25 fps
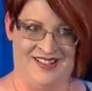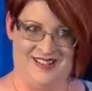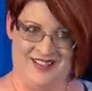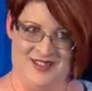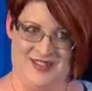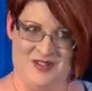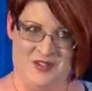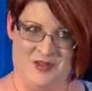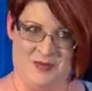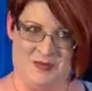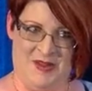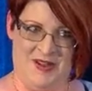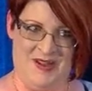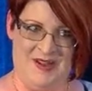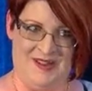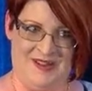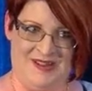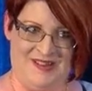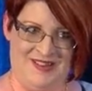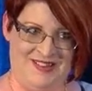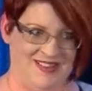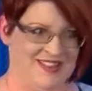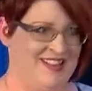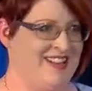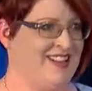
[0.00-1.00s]

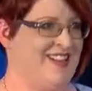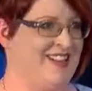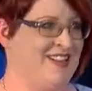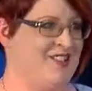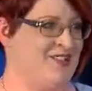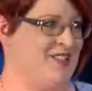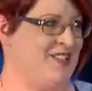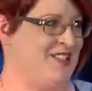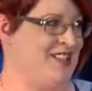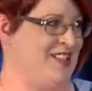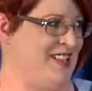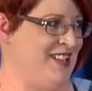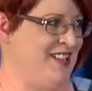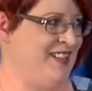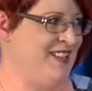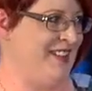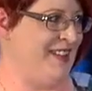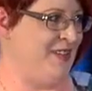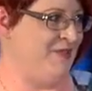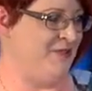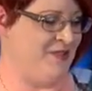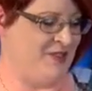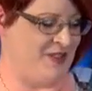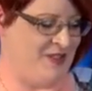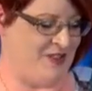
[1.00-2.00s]
speaker, Christine
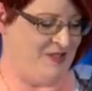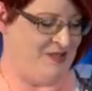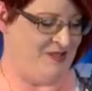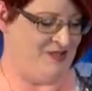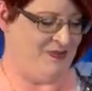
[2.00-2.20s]
Lanphere.